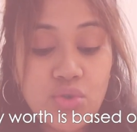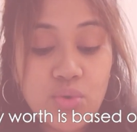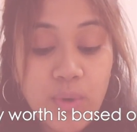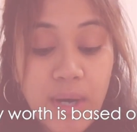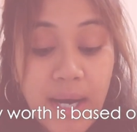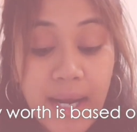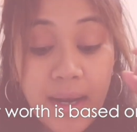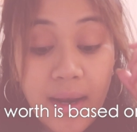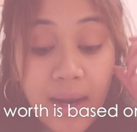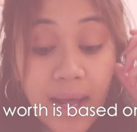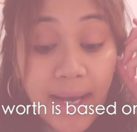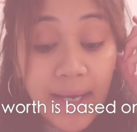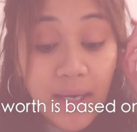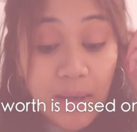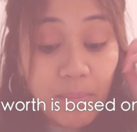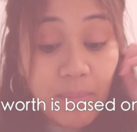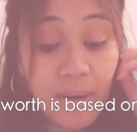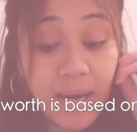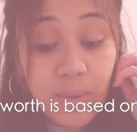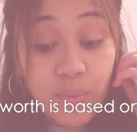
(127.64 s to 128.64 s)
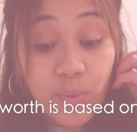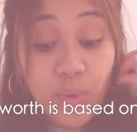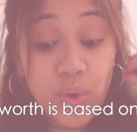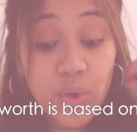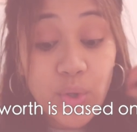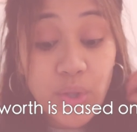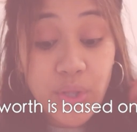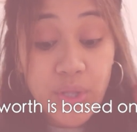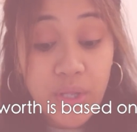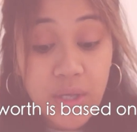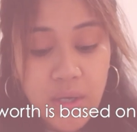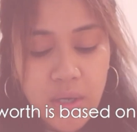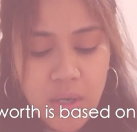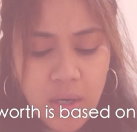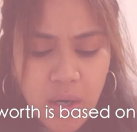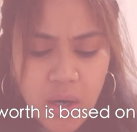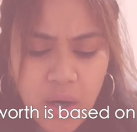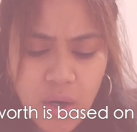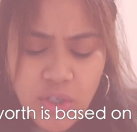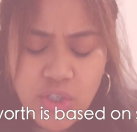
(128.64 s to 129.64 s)
Do I like my worth?
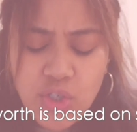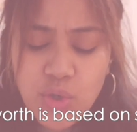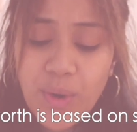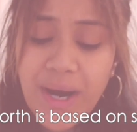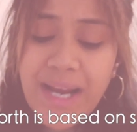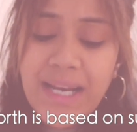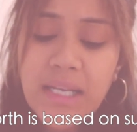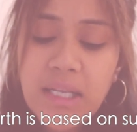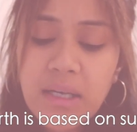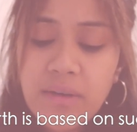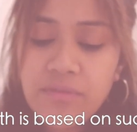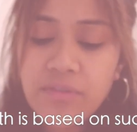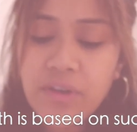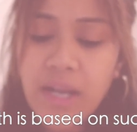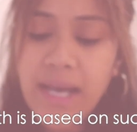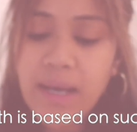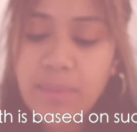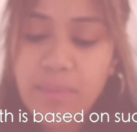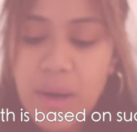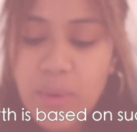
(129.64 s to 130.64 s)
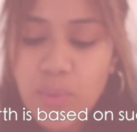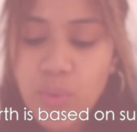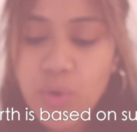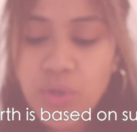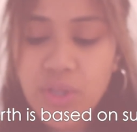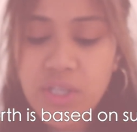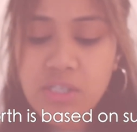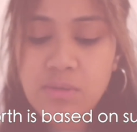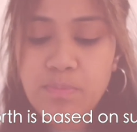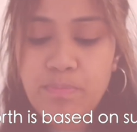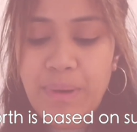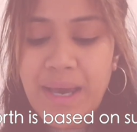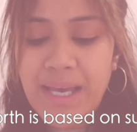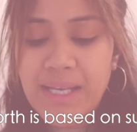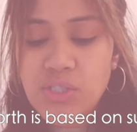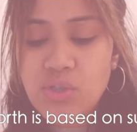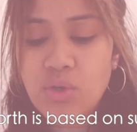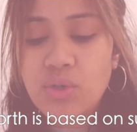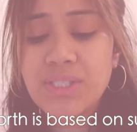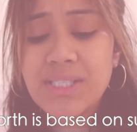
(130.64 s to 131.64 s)
Or do I live like my worth is
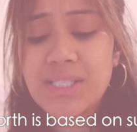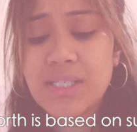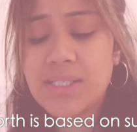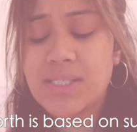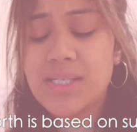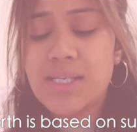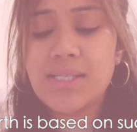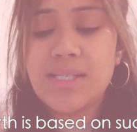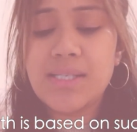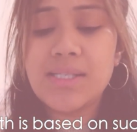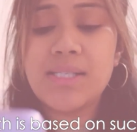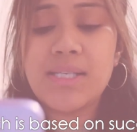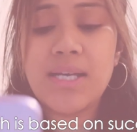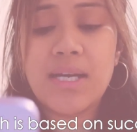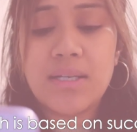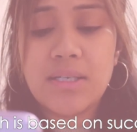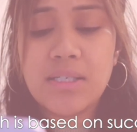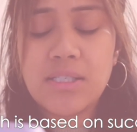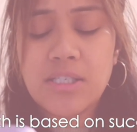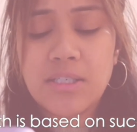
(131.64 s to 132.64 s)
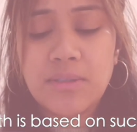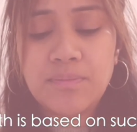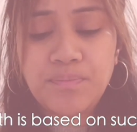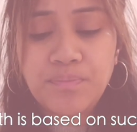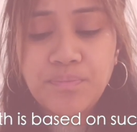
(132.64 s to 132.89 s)
based on success and status?